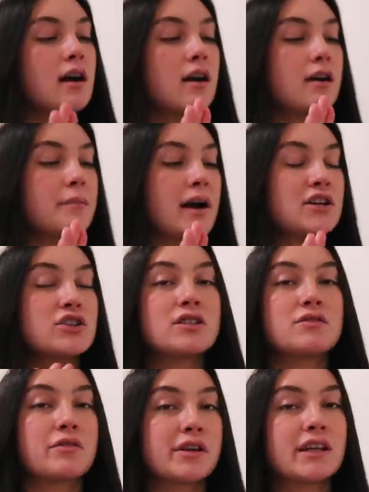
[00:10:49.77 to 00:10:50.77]
I
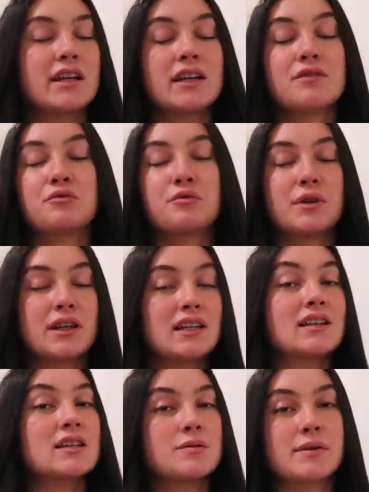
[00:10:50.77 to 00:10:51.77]
just really
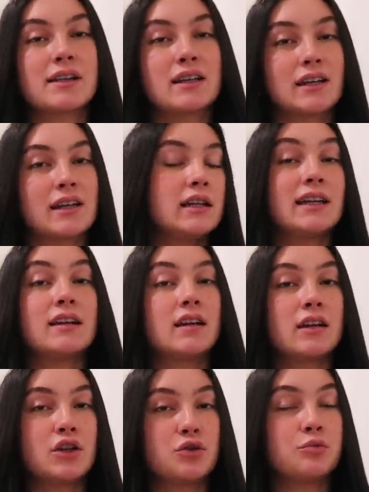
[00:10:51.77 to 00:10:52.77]
desperately needed
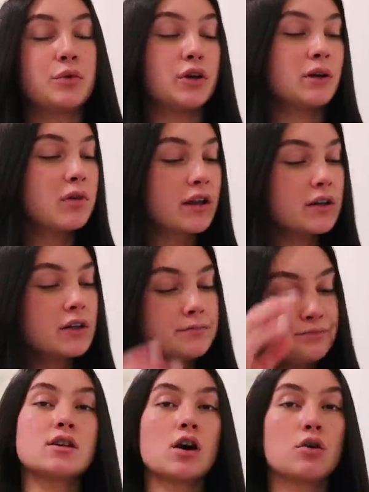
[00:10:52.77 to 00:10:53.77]
a new beauty blender.
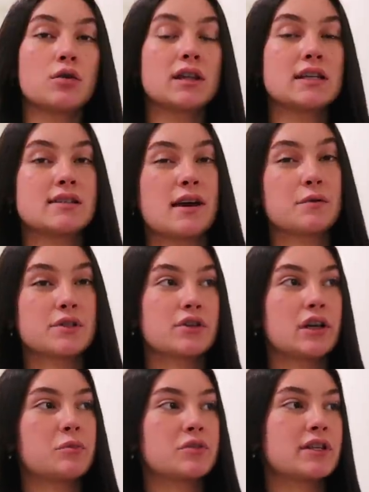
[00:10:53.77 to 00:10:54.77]
And so this set was
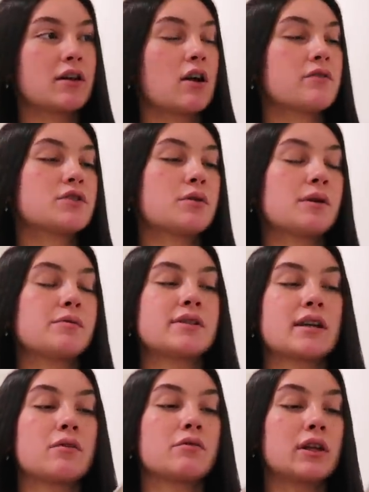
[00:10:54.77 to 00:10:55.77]
30% off, so it
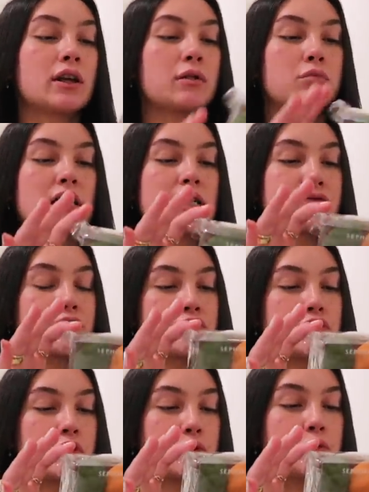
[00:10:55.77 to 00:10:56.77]
was like a really good price for
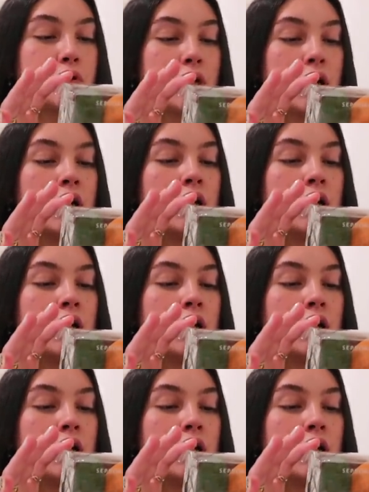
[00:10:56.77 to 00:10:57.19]
two.